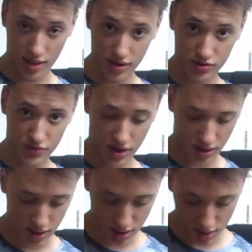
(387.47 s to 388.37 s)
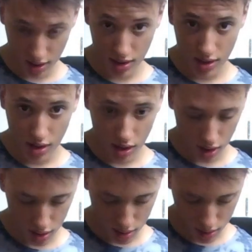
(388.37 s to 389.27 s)
this finger
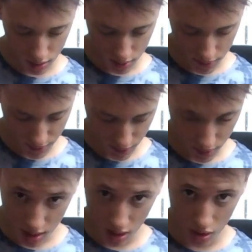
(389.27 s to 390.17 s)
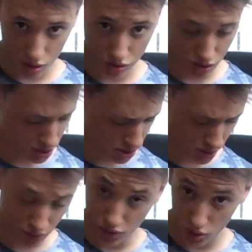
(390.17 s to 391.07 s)
across
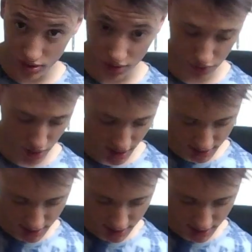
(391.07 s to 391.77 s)
the 14th fret,